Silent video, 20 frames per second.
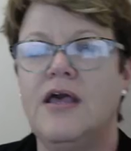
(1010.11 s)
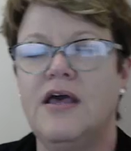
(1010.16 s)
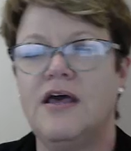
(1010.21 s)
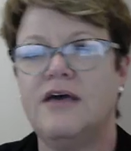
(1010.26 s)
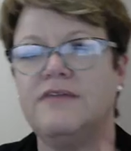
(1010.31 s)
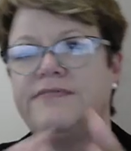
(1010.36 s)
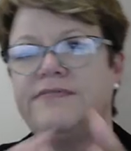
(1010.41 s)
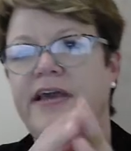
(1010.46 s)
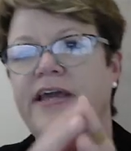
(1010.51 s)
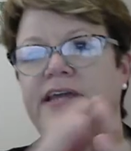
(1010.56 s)

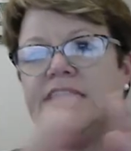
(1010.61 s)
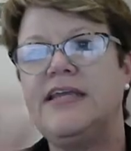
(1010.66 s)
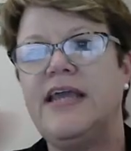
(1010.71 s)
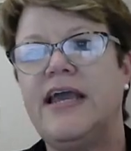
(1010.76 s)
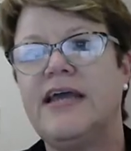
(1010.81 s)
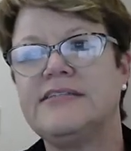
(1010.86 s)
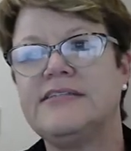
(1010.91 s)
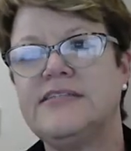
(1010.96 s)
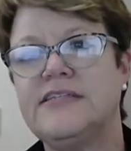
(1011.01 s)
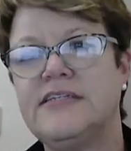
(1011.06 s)
A fatty
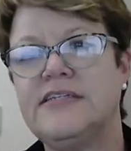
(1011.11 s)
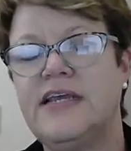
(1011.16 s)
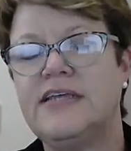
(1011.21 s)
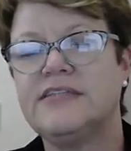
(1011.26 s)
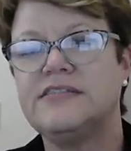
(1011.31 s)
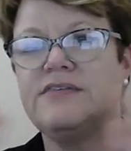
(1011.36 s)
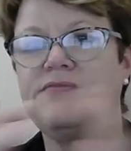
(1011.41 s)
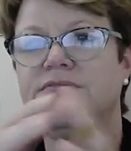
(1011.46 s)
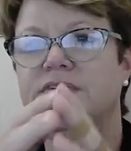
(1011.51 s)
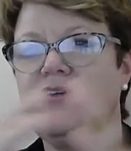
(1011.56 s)
acid
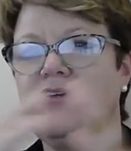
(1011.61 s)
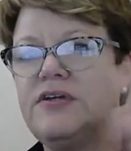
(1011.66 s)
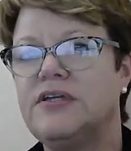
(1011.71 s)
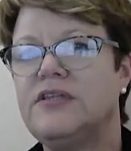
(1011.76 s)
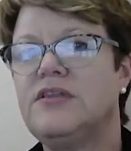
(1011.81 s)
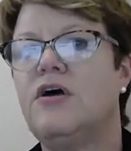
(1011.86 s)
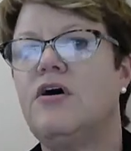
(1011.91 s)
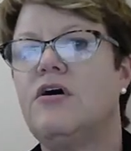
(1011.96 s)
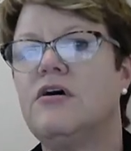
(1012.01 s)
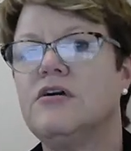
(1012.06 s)
has a very
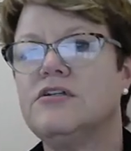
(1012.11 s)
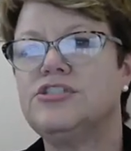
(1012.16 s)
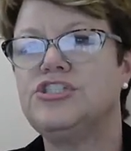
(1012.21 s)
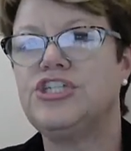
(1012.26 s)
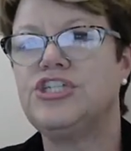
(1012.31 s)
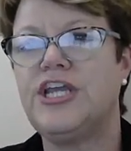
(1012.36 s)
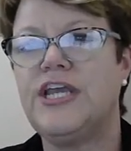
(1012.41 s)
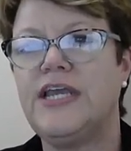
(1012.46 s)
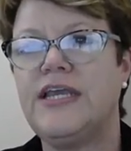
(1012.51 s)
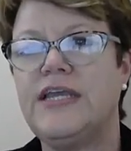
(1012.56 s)
long
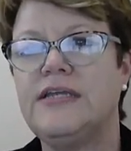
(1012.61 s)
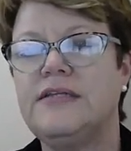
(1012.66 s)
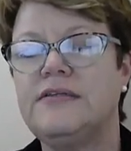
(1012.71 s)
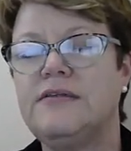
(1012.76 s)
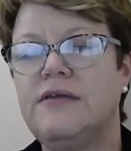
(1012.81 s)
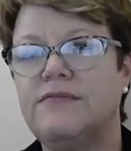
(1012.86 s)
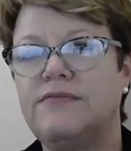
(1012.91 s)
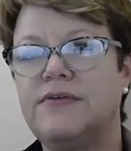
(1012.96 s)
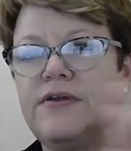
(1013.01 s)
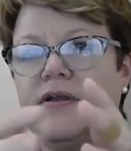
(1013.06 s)
chain
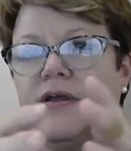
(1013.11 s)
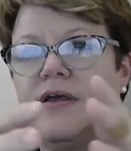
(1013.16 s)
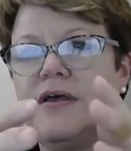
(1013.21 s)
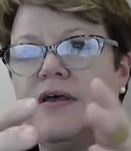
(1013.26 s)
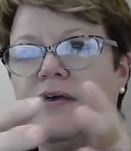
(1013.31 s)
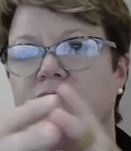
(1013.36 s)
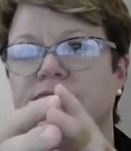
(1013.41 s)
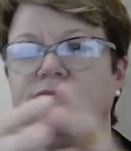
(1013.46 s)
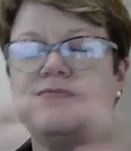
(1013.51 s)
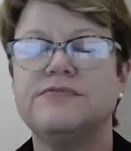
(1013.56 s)

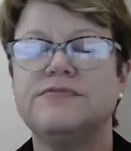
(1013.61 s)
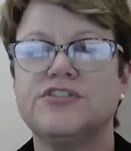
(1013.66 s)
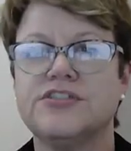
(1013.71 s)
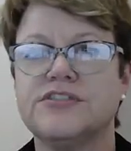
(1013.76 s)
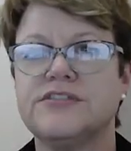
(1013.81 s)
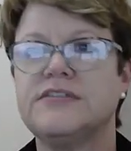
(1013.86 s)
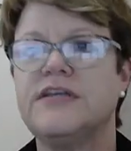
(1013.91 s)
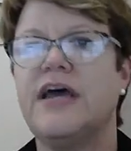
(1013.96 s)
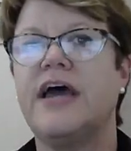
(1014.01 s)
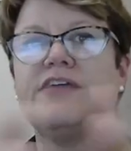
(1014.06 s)
of
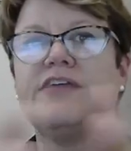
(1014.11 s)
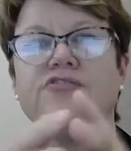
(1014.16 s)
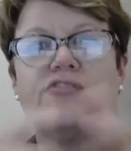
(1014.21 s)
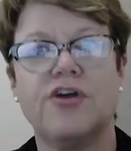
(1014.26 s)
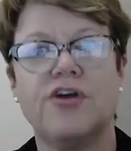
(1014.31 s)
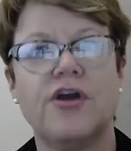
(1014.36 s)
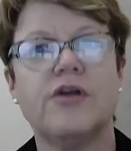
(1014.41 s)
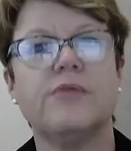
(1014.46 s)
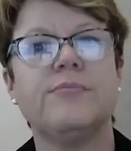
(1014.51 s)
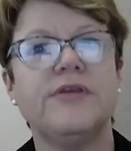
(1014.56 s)
just
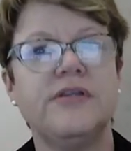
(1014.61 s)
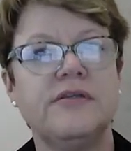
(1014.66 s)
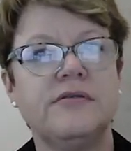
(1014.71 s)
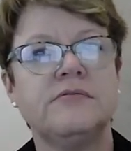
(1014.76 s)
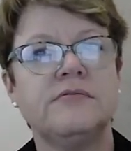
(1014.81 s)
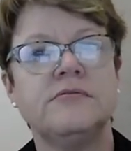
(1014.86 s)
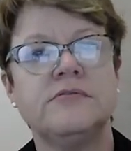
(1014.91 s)
hydrocarbon